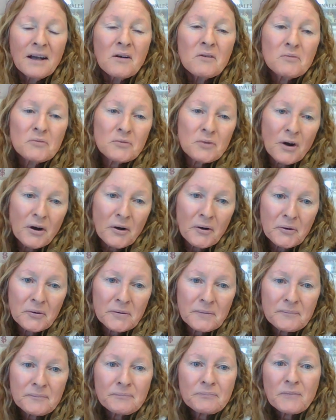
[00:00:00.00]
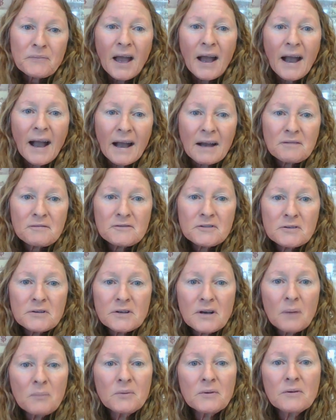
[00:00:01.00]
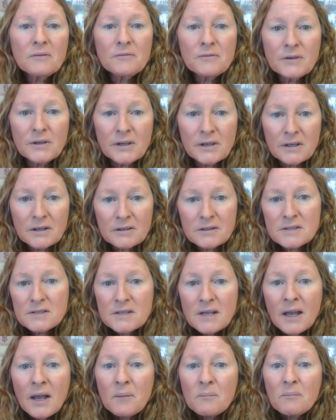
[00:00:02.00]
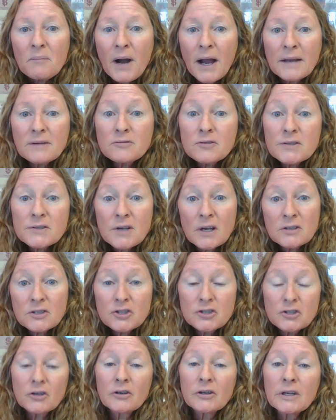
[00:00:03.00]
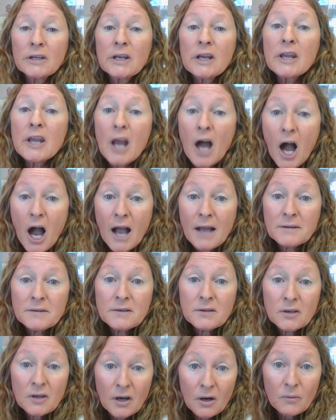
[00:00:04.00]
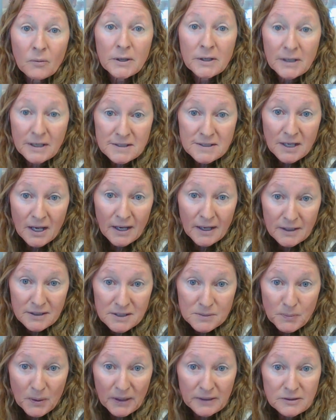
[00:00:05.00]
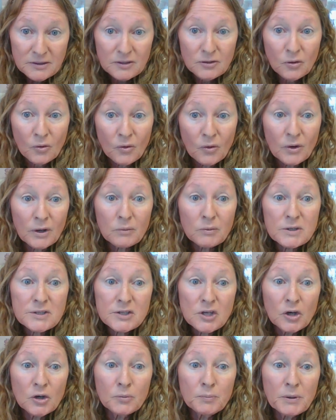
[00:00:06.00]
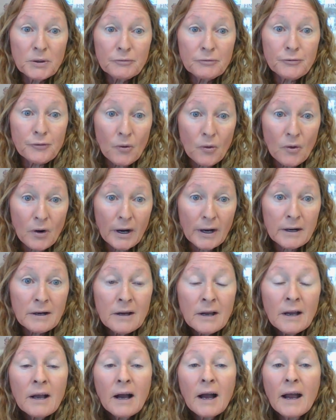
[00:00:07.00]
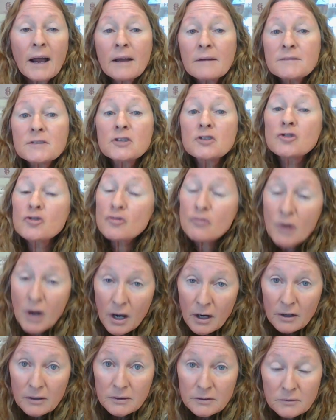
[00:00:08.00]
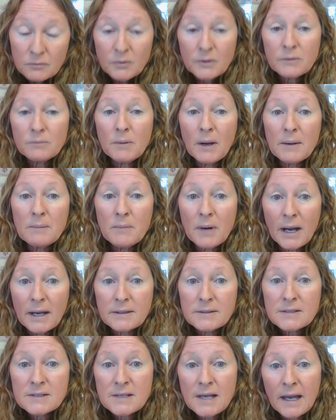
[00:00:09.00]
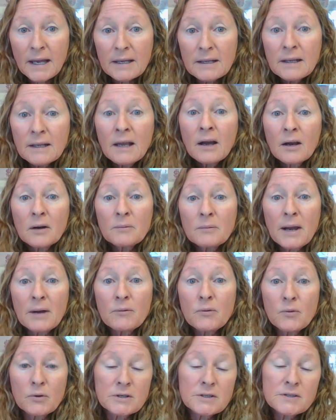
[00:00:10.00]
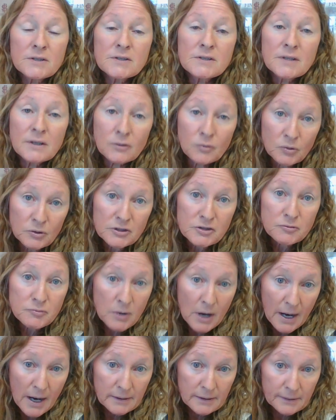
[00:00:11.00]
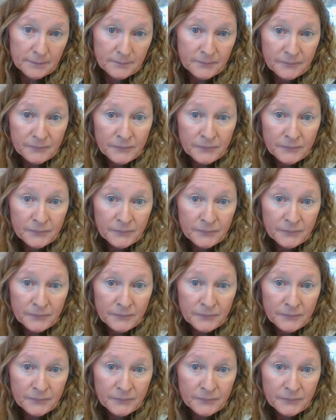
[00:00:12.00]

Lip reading: wrote, after a couple of years, my dressage journey not going as I expected or was hoping for. I have struggled with my mindset around horses and horse riding.